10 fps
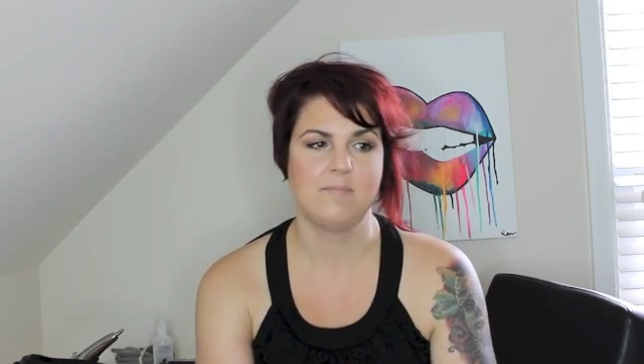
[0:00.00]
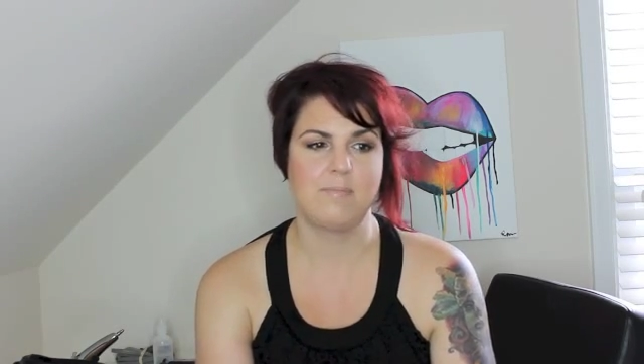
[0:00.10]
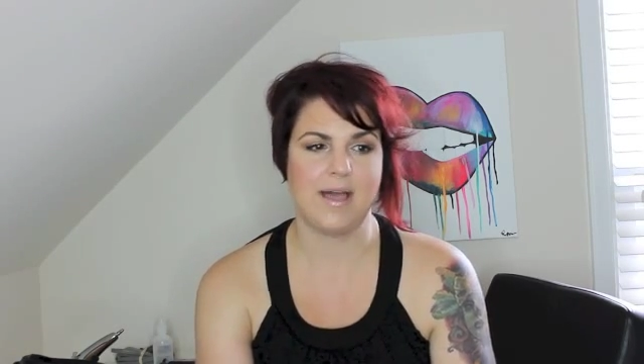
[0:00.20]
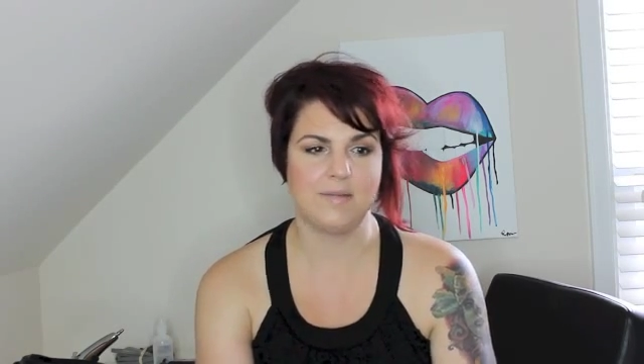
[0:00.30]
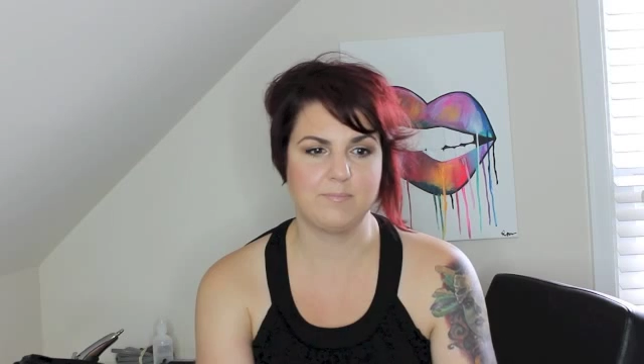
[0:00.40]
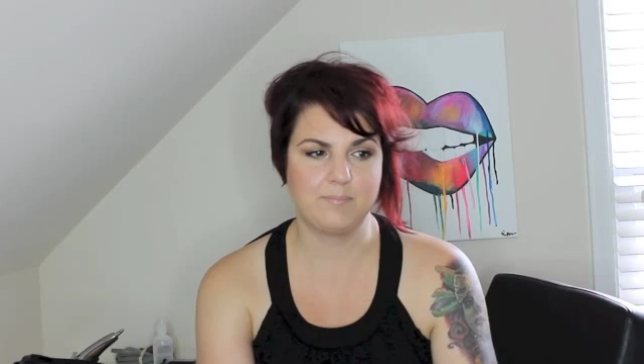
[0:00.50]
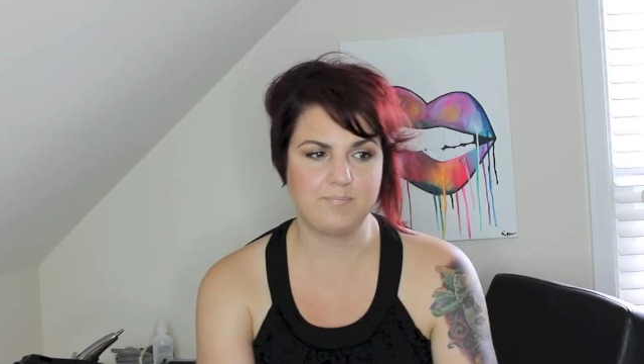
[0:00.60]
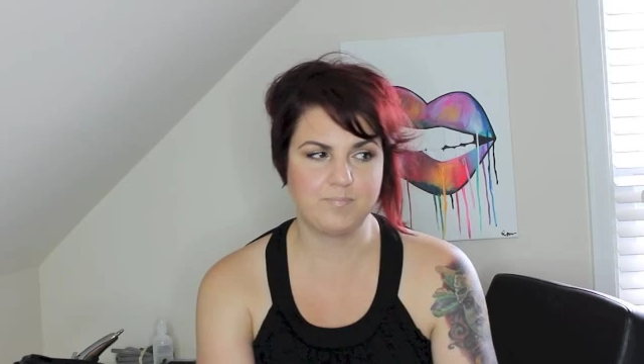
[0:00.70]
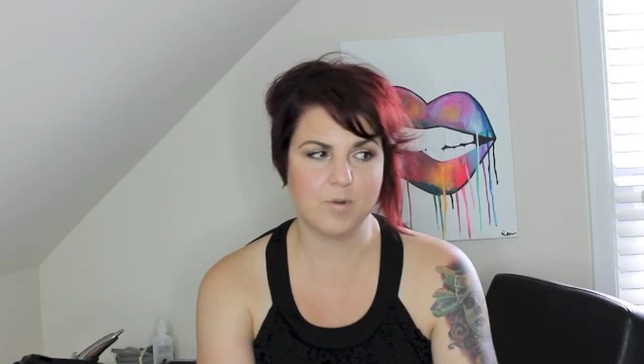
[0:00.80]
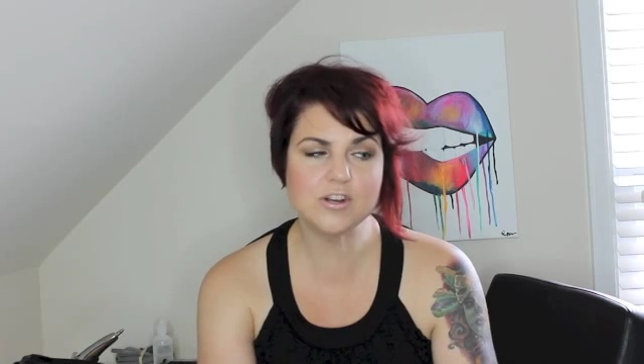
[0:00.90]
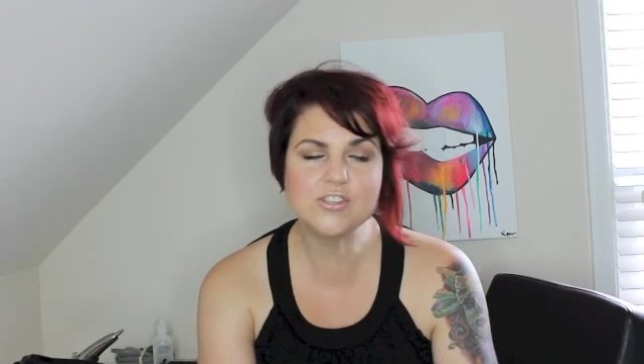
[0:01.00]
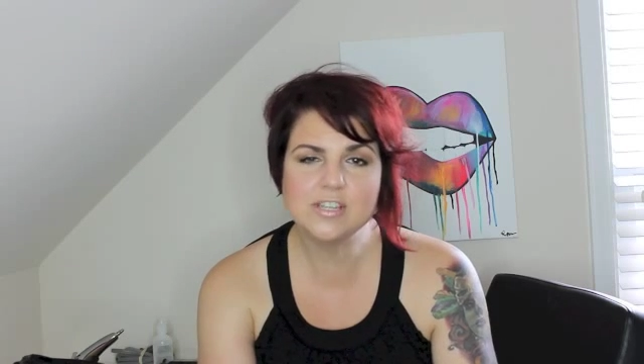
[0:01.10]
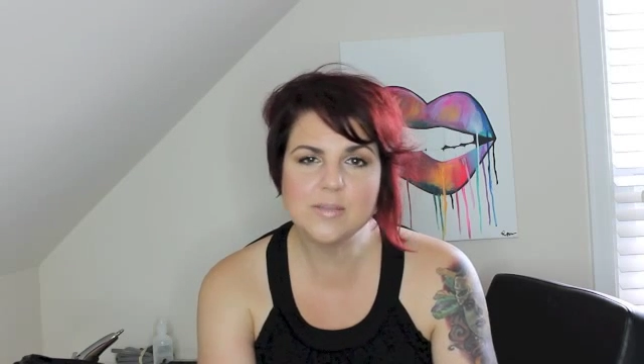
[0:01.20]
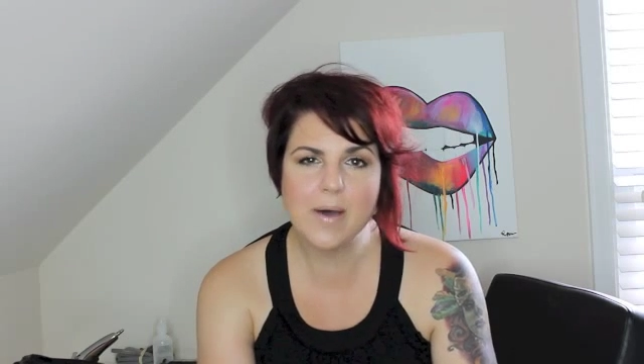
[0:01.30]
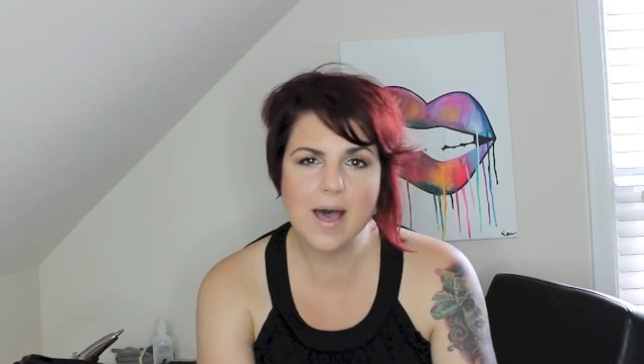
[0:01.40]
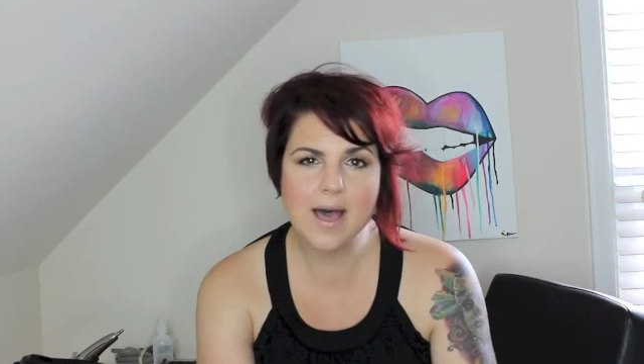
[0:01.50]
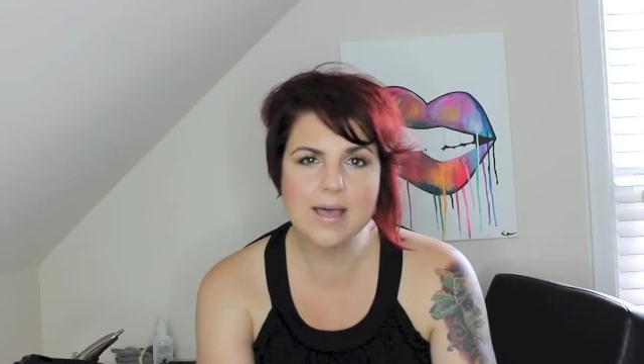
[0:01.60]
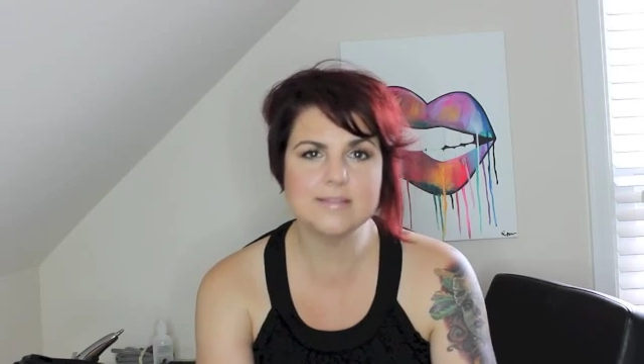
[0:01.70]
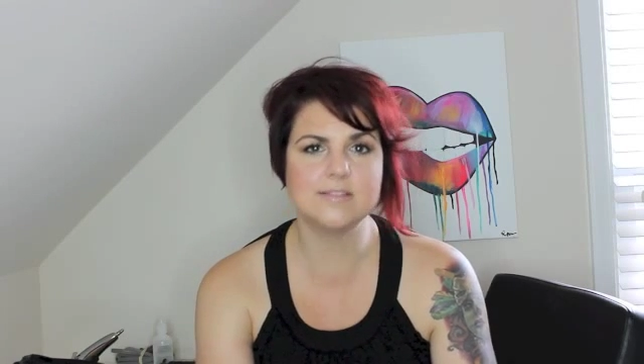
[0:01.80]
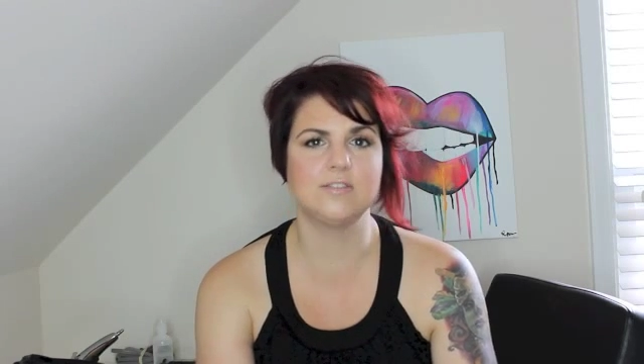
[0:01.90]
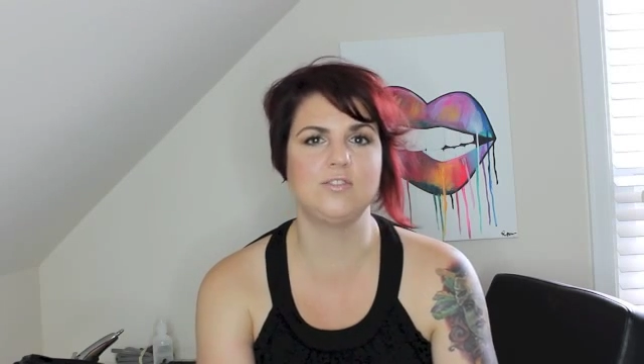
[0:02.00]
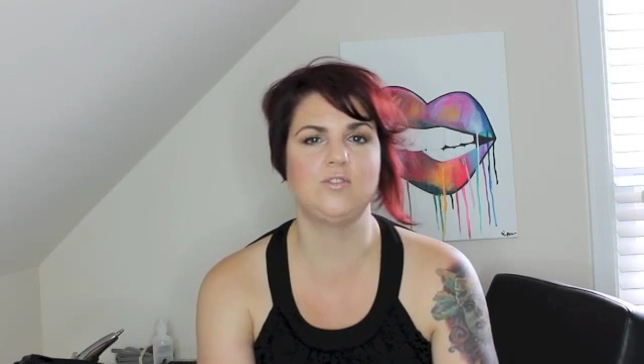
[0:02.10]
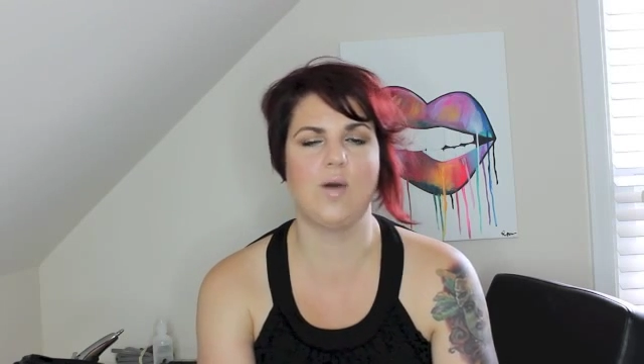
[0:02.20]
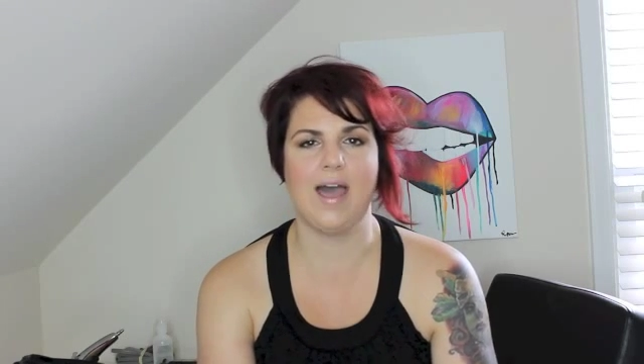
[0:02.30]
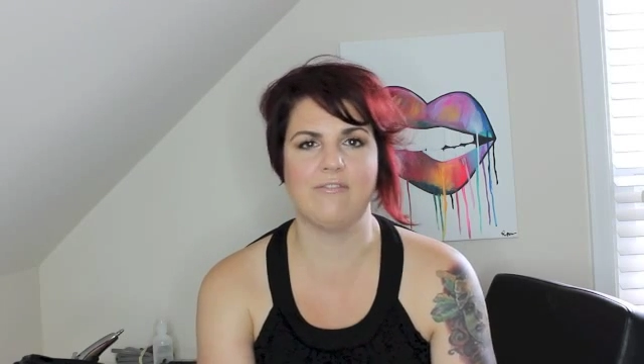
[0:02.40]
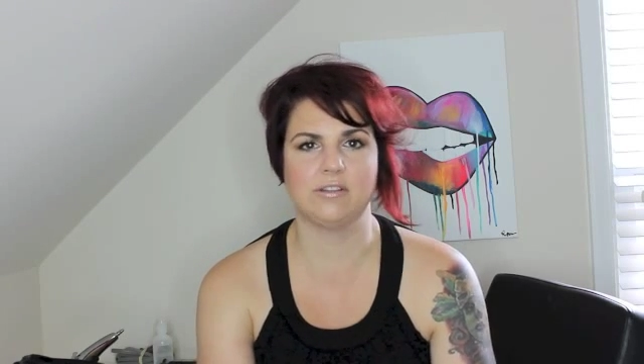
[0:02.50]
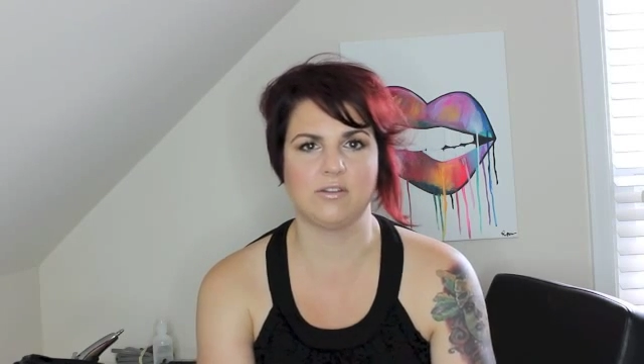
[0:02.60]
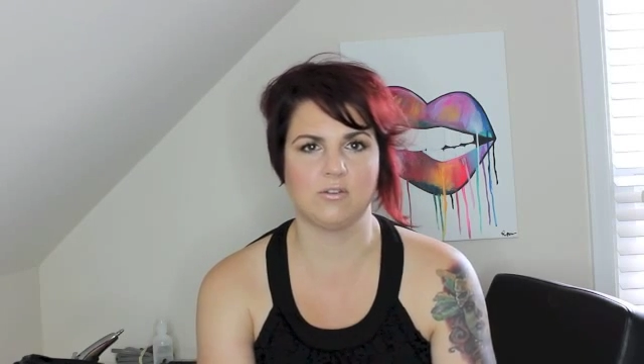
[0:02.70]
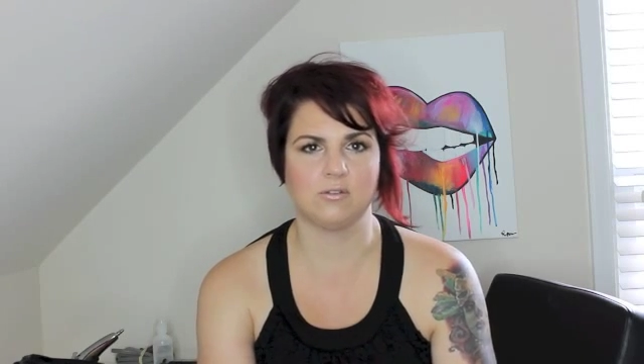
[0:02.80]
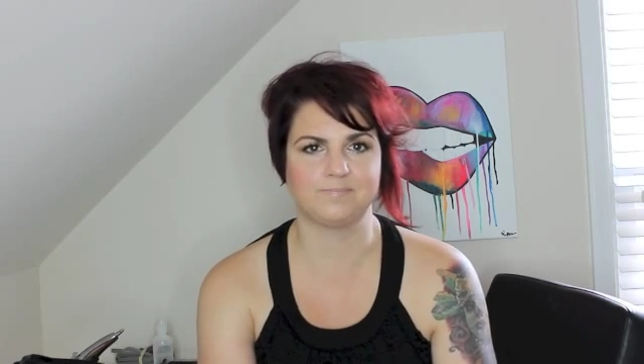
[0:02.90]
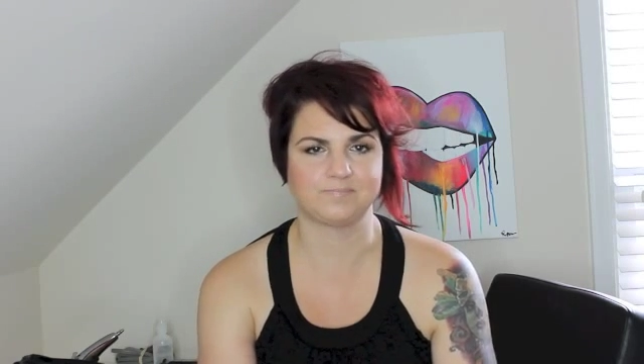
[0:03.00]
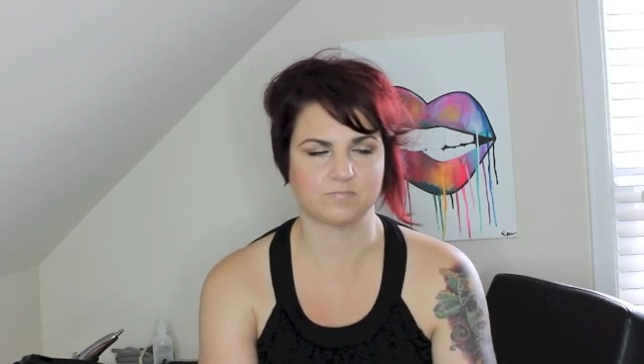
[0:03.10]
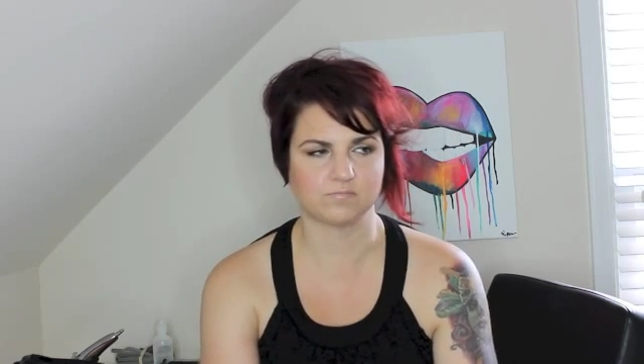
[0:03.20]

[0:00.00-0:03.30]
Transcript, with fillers: By purchasing the pods, you'll have a little